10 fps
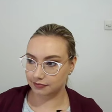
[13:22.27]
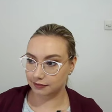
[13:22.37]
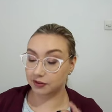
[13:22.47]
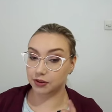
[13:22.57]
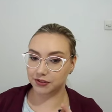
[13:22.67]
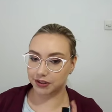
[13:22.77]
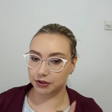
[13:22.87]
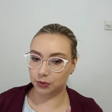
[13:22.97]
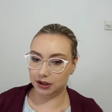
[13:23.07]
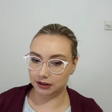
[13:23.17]
Velvet
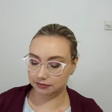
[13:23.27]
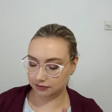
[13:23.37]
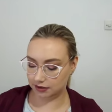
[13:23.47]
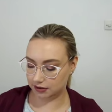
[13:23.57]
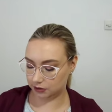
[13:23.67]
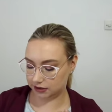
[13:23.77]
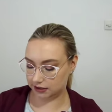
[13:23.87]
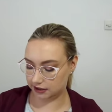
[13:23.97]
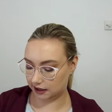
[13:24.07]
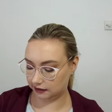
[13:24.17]
Noir. Because what's this?
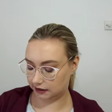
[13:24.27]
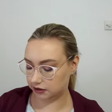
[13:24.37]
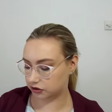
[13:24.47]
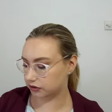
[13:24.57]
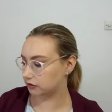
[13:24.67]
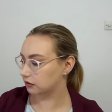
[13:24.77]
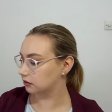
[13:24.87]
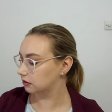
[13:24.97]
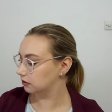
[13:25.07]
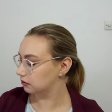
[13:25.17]
Atlash?
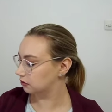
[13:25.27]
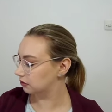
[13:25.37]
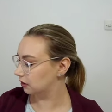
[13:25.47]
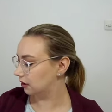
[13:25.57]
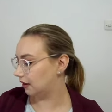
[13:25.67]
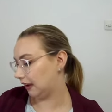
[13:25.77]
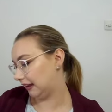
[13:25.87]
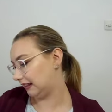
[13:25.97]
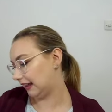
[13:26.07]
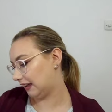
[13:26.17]

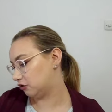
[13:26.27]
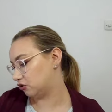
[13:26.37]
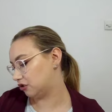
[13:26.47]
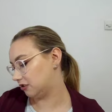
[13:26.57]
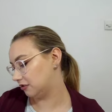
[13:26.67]
Atlashed?